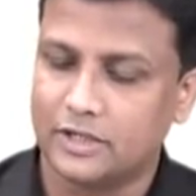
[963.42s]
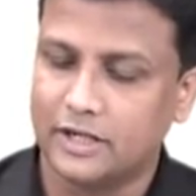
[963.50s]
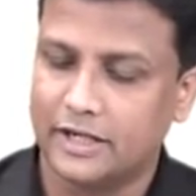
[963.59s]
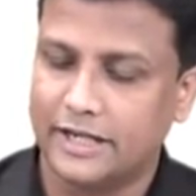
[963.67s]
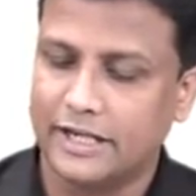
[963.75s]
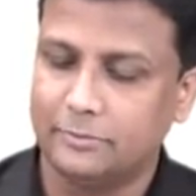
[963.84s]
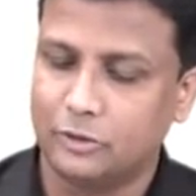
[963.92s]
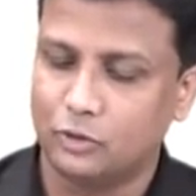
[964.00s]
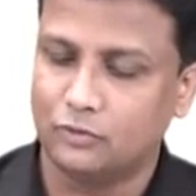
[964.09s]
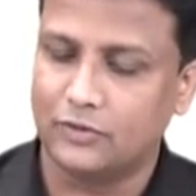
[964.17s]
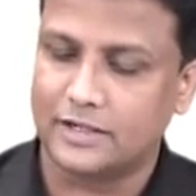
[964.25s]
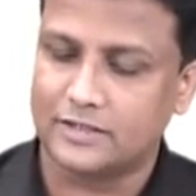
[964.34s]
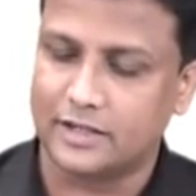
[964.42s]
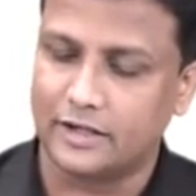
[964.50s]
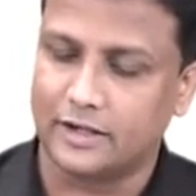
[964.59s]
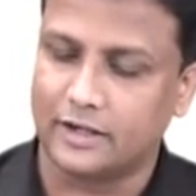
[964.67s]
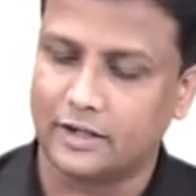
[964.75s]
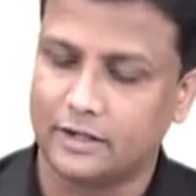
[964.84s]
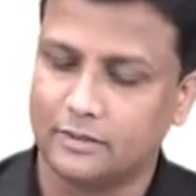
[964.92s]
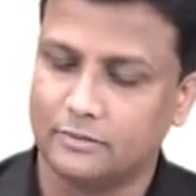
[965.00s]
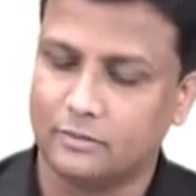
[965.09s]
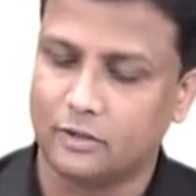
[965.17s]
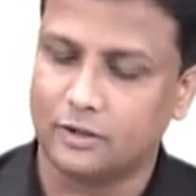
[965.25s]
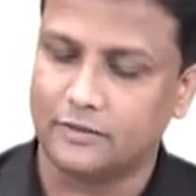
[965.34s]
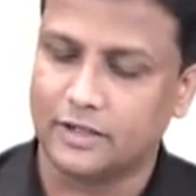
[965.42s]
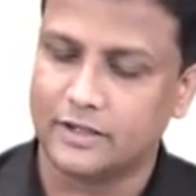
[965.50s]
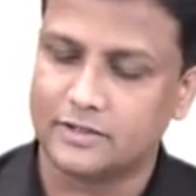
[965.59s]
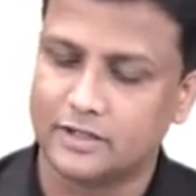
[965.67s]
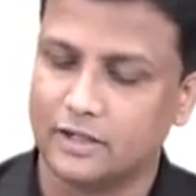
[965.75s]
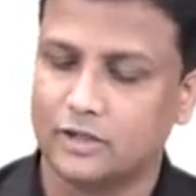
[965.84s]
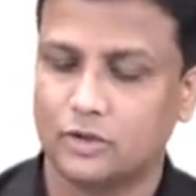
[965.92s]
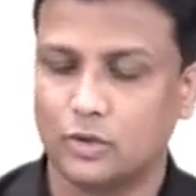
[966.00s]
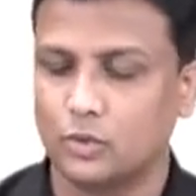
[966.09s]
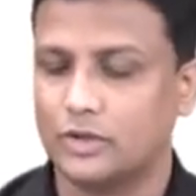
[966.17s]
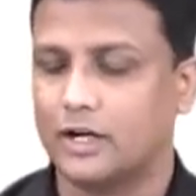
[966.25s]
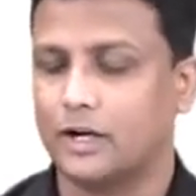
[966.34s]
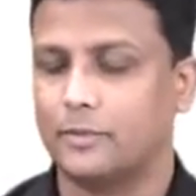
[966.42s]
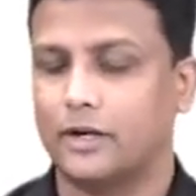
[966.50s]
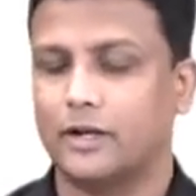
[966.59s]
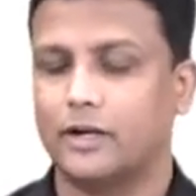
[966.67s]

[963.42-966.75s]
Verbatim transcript: are deep to flexor retinaculum or we can say through the carpal